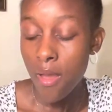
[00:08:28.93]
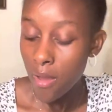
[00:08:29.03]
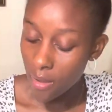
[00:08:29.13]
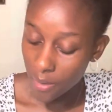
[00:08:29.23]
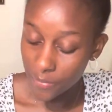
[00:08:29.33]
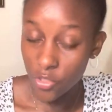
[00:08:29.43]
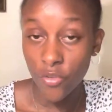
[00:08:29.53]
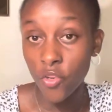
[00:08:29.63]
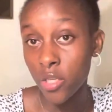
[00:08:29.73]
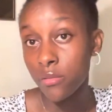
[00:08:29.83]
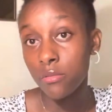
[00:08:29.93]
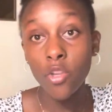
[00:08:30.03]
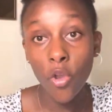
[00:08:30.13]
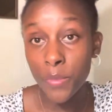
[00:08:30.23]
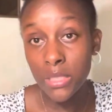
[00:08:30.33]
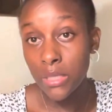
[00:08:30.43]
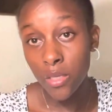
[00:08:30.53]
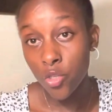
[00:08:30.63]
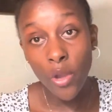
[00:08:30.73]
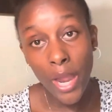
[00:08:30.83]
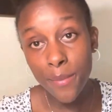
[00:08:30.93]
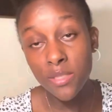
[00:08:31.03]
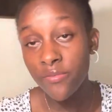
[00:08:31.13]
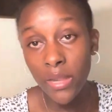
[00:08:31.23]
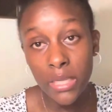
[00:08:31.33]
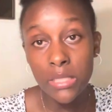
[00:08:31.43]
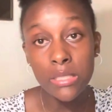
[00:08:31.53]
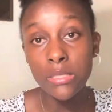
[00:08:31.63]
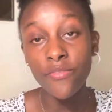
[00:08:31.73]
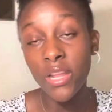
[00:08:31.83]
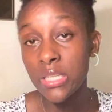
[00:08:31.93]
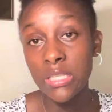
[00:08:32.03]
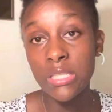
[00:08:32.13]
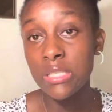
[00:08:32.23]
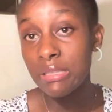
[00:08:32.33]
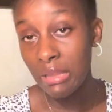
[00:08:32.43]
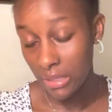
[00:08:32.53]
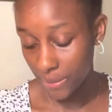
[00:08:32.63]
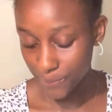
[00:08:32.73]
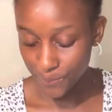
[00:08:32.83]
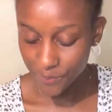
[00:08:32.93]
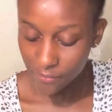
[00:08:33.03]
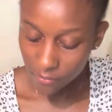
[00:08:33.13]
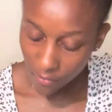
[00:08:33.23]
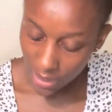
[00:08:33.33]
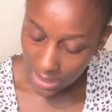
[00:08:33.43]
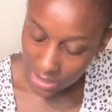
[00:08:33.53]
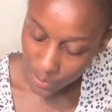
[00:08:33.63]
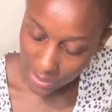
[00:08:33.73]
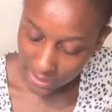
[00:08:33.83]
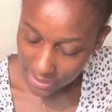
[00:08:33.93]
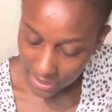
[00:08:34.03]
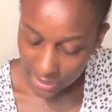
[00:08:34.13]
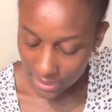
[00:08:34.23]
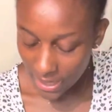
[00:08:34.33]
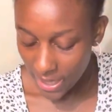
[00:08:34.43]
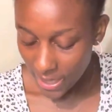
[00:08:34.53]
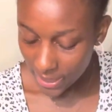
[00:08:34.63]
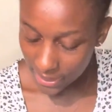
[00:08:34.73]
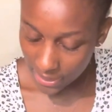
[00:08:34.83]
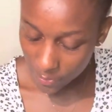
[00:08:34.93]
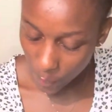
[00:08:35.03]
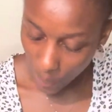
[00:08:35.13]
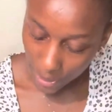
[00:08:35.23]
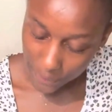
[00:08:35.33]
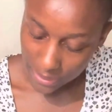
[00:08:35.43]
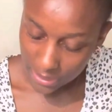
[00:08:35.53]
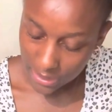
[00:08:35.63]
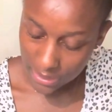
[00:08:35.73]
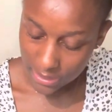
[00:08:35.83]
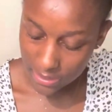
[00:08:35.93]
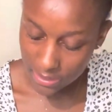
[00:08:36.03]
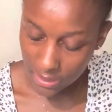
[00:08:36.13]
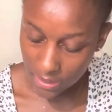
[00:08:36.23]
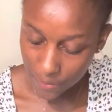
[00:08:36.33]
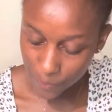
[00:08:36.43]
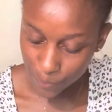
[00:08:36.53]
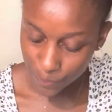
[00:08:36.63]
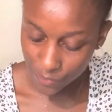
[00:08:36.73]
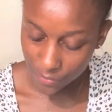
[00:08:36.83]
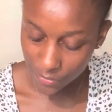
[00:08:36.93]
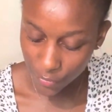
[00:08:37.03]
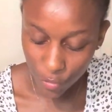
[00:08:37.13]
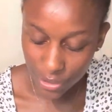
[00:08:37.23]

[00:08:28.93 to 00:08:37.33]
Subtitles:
that you've not committed any crimes, felonies, nothing. That's what they need. Another requirement is if